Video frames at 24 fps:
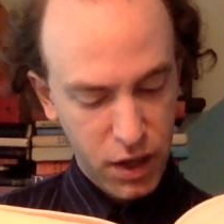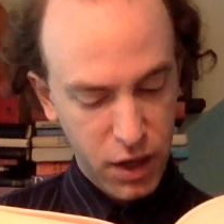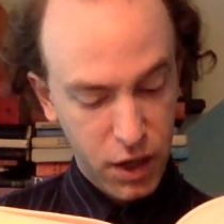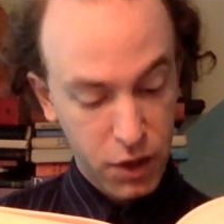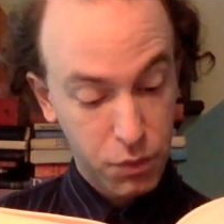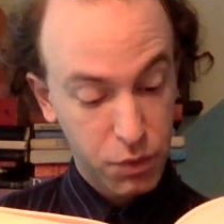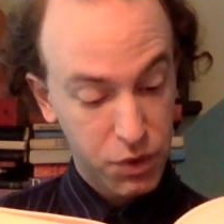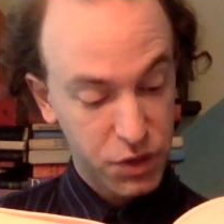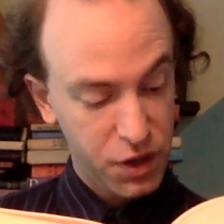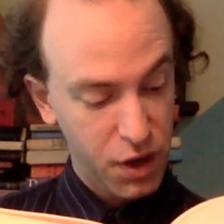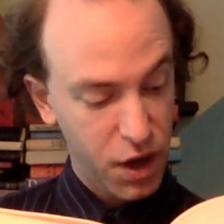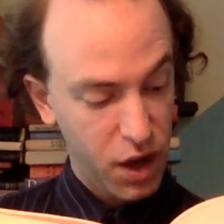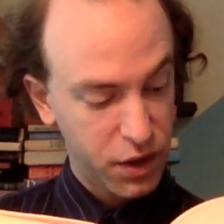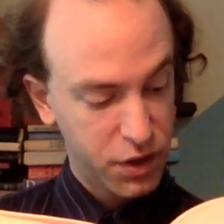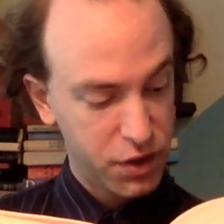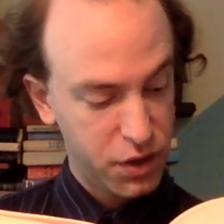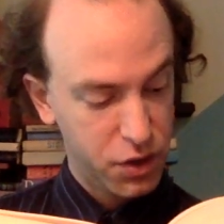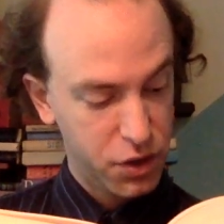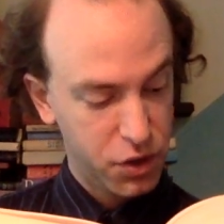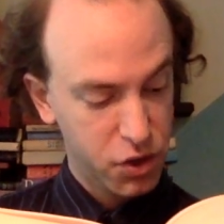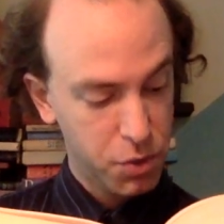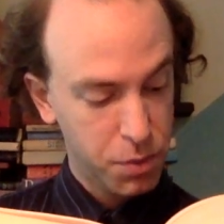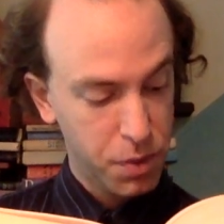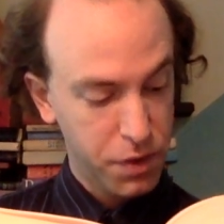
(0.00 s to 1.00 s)
It was
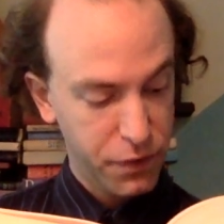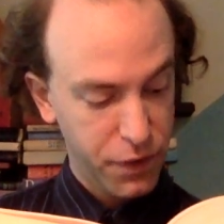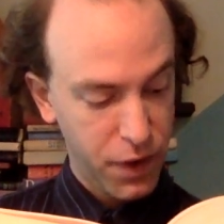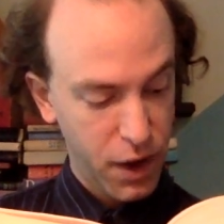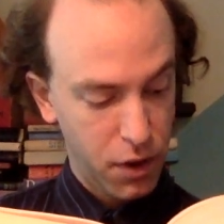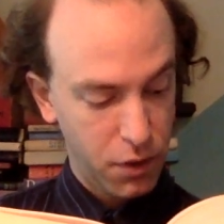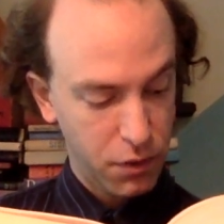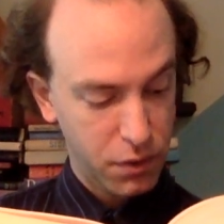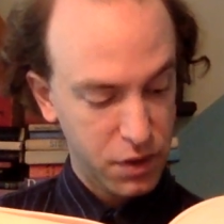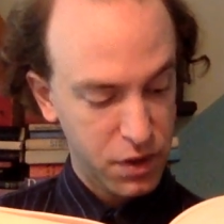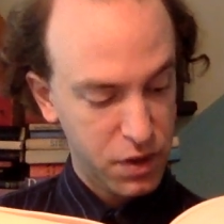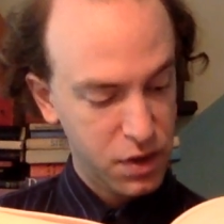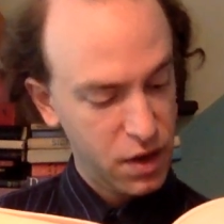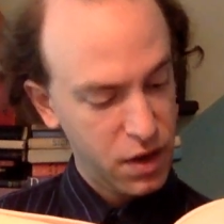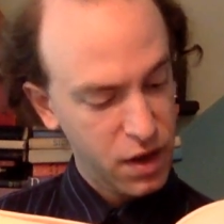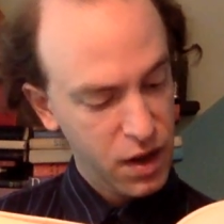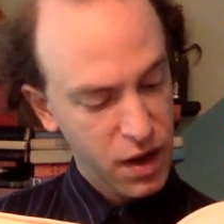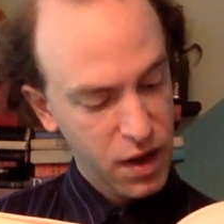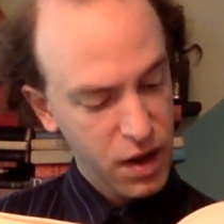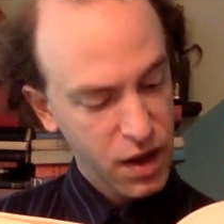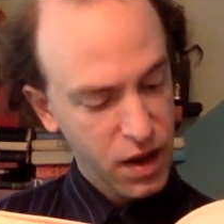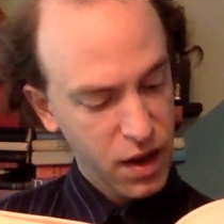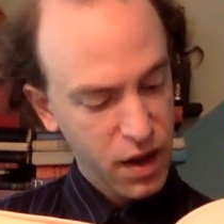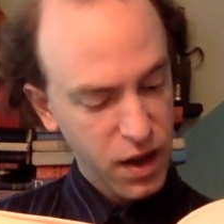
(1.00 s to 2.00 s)
not to be found.
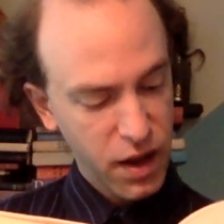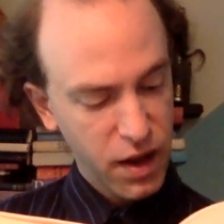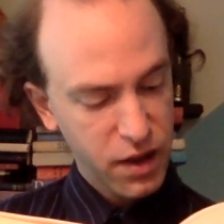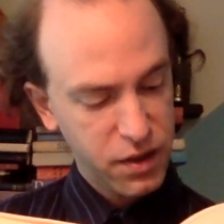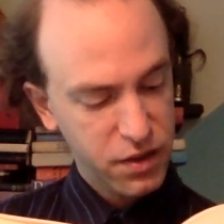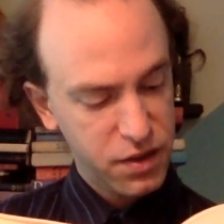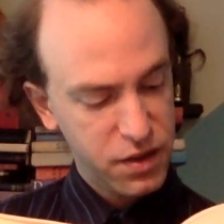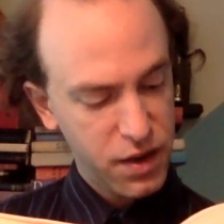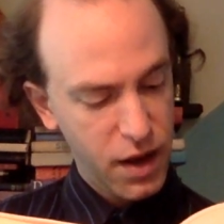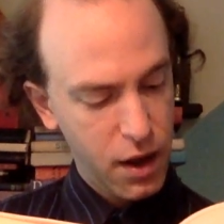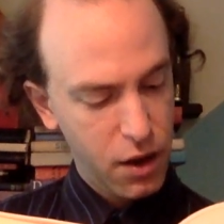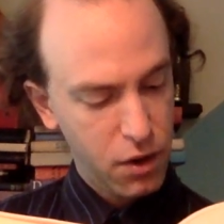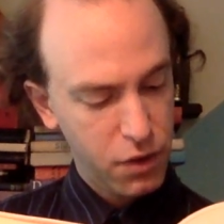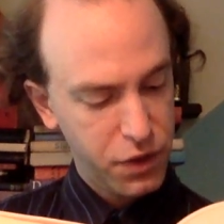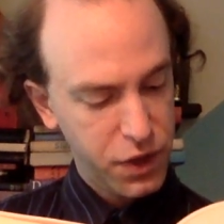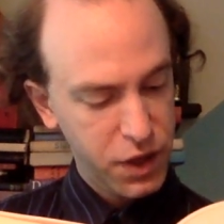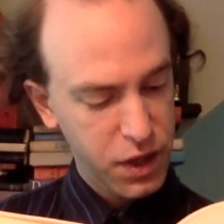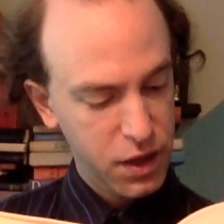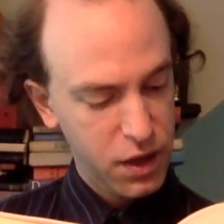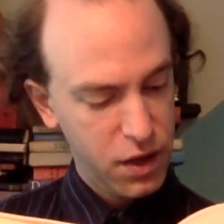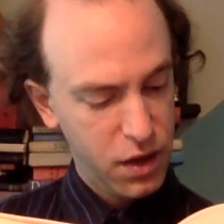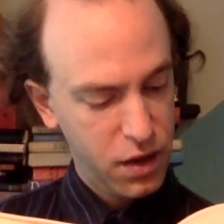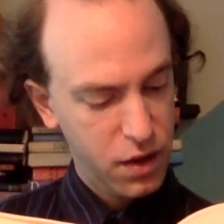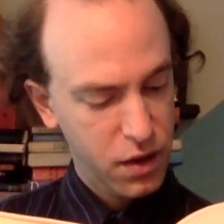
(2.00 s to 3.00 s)
And now
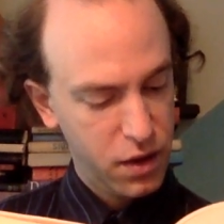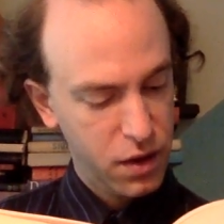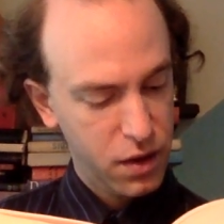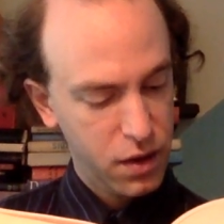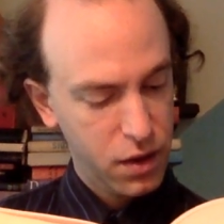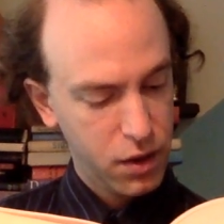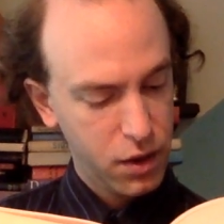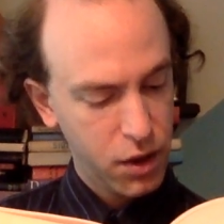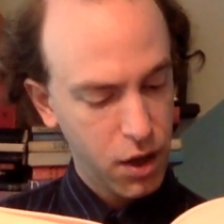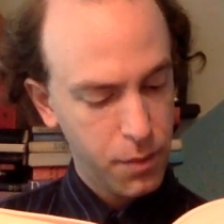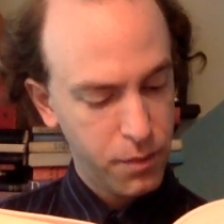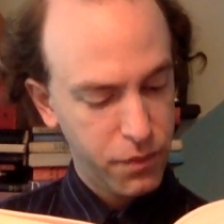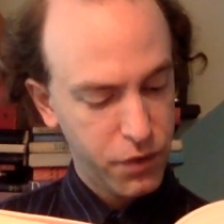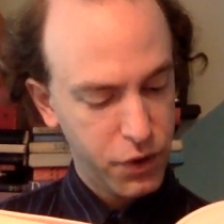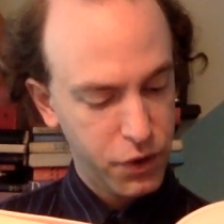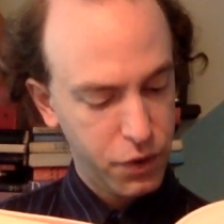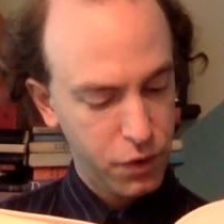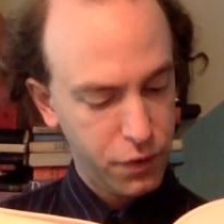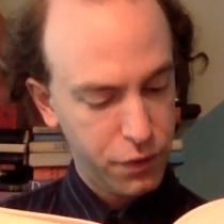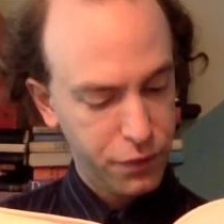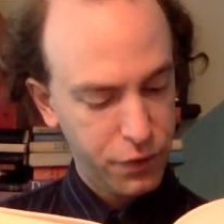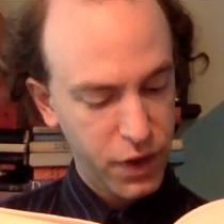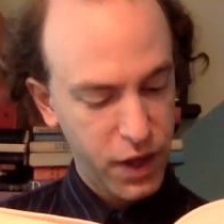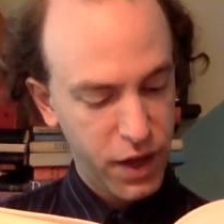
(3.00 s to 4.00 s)
the
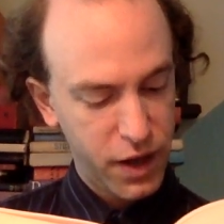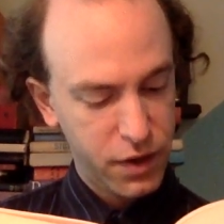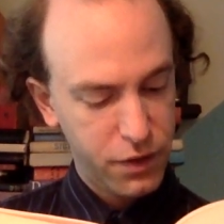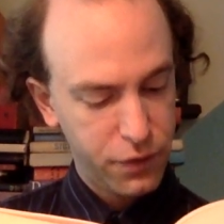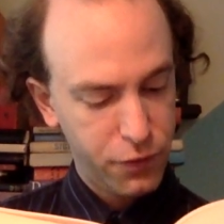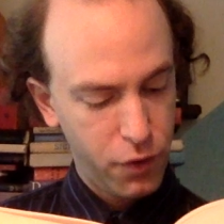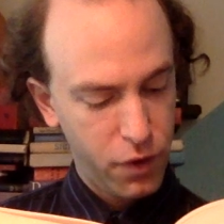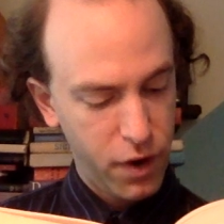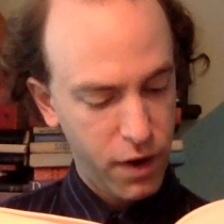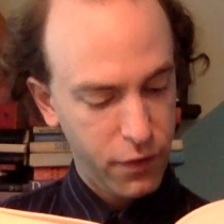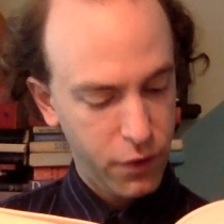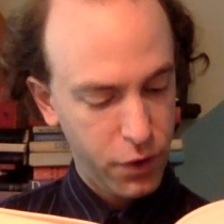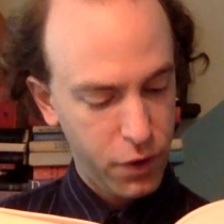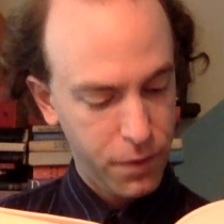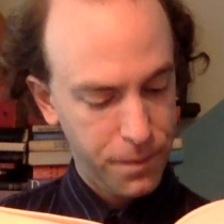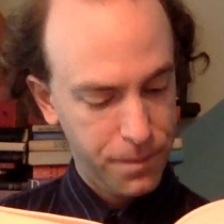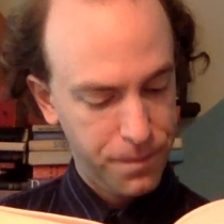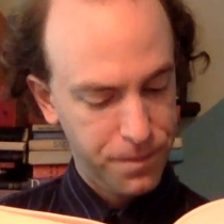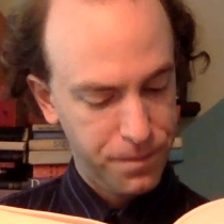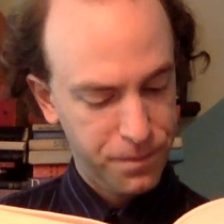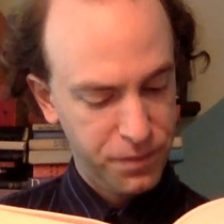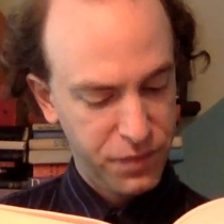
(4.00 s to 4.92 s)
comforter fled forever.